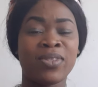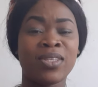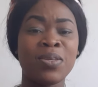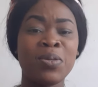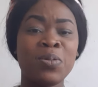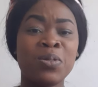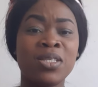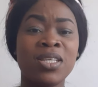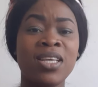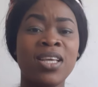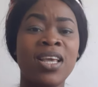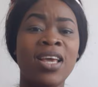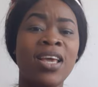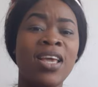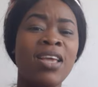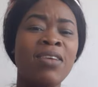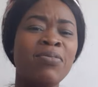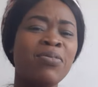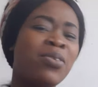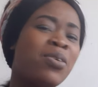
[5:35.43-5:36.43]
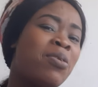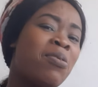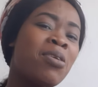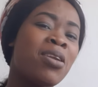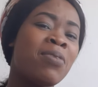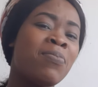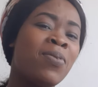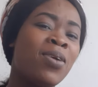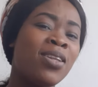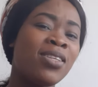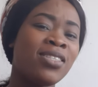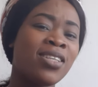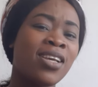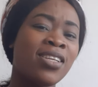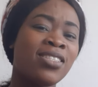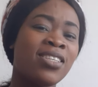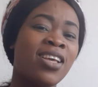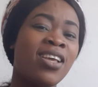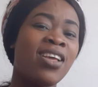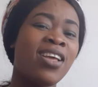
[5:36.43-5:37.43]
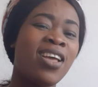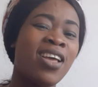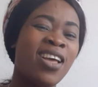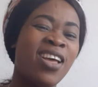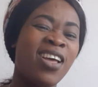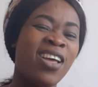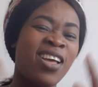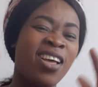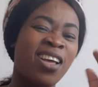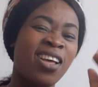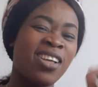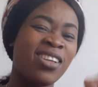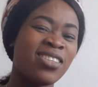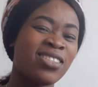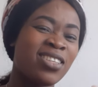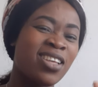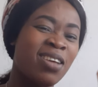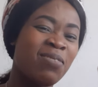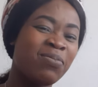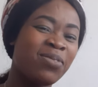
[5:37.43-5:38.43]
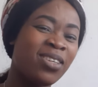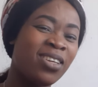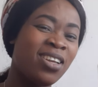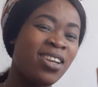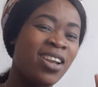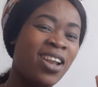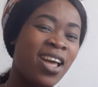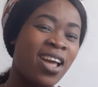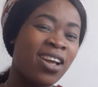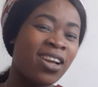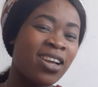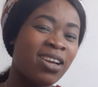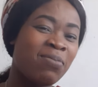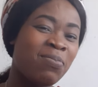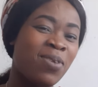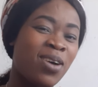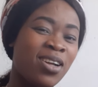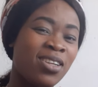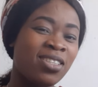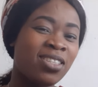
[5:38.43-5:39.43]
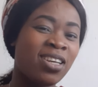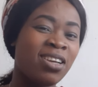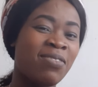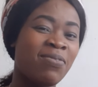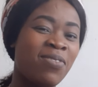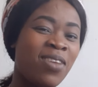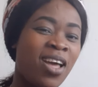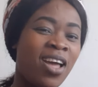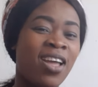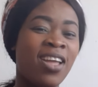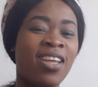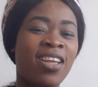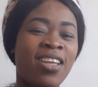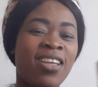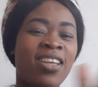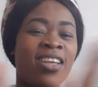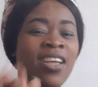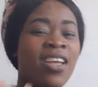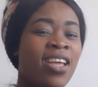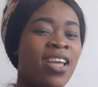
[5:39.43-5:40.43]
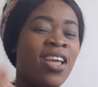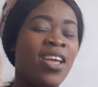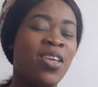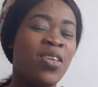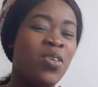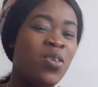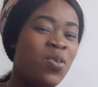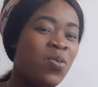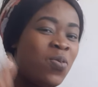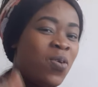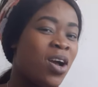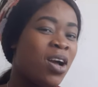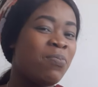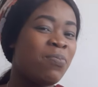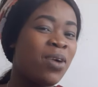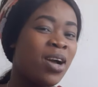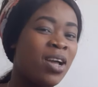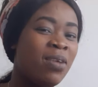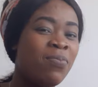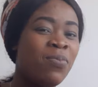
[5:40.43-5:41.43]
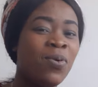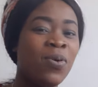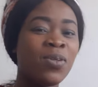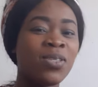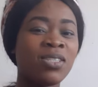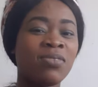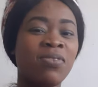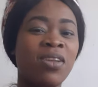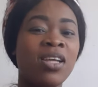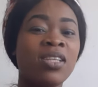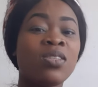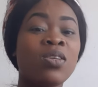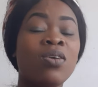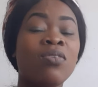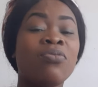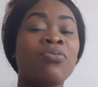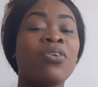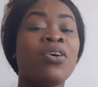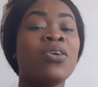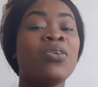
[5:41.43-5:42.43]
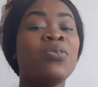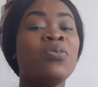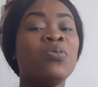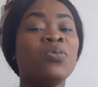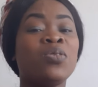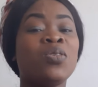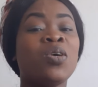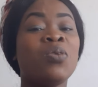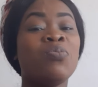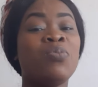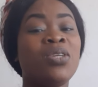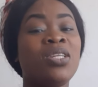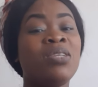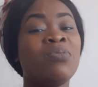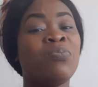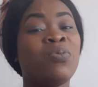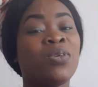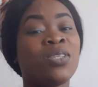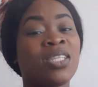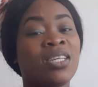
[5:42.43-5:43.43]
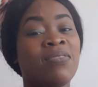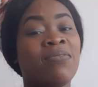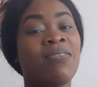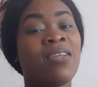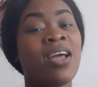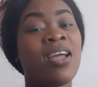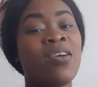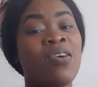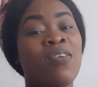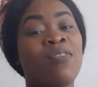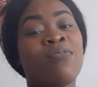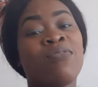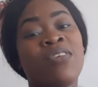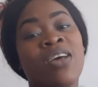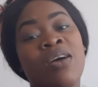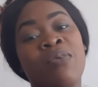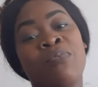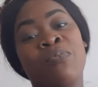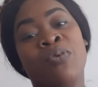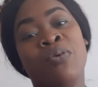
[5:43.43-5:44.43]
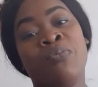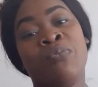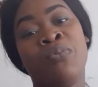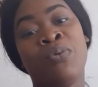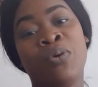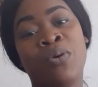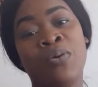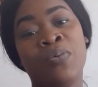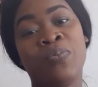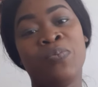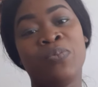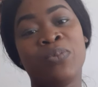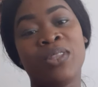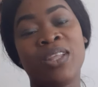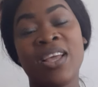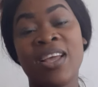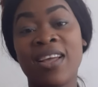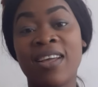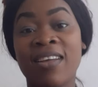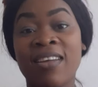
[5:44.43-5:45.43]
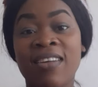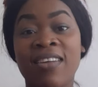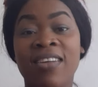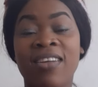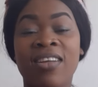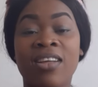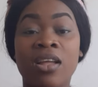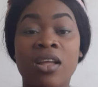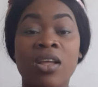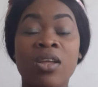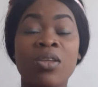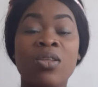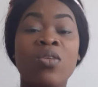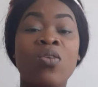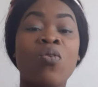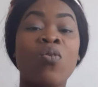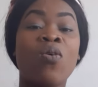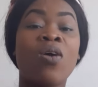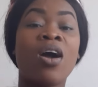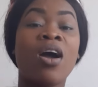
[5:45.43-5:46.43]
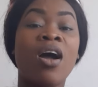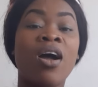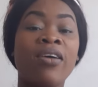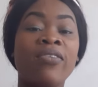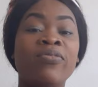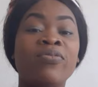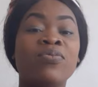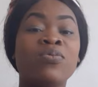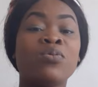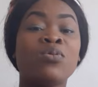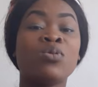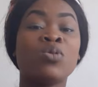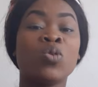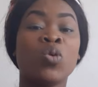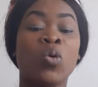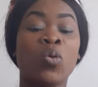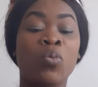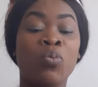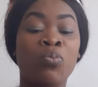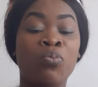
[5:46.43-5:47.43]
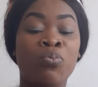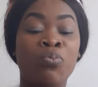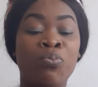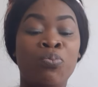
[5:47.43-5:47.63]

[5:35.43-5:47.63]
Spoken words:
You see, even Corona say something like a butterfly. You are my butterfly. So for you to be the butterfly of that bubble, you have to